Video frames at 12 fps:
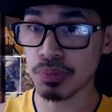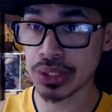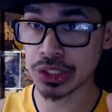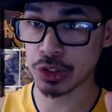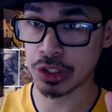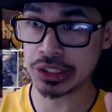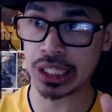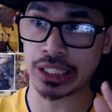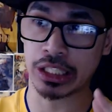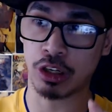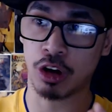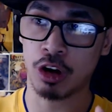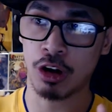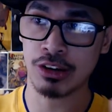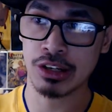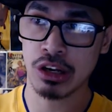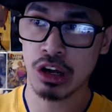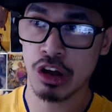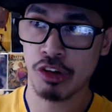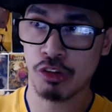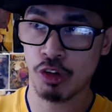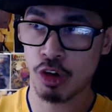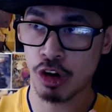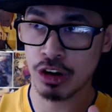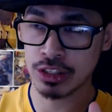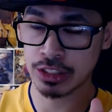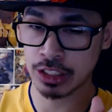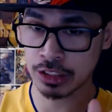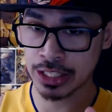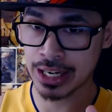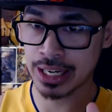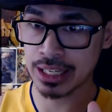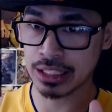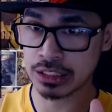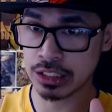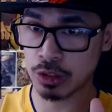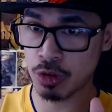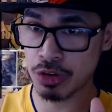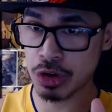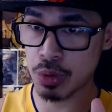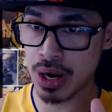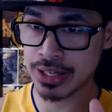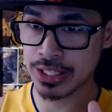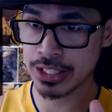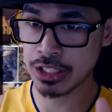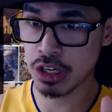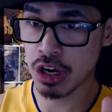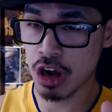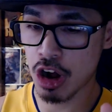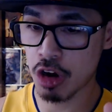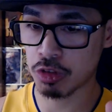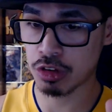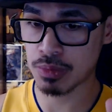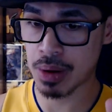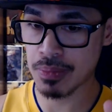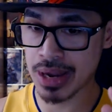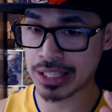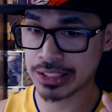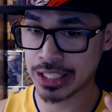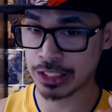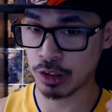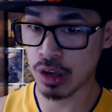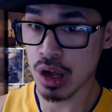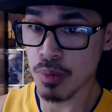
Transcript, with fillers: be sure to check the card for the link to the review I did over on my main channel.